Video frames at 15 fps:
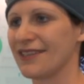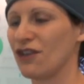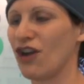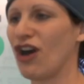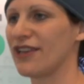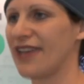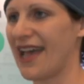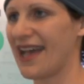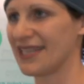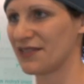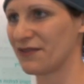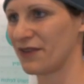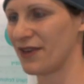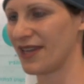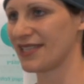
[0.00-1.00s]
God has
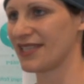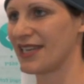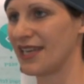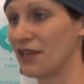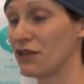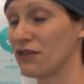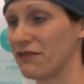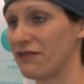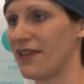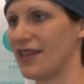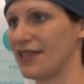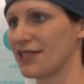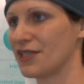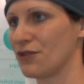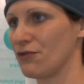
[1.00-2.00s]
for us, that He
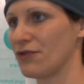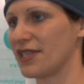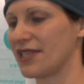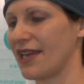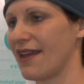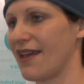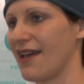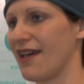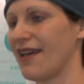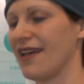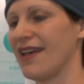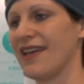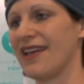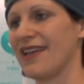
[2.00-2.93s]
conveys through the Tanakh,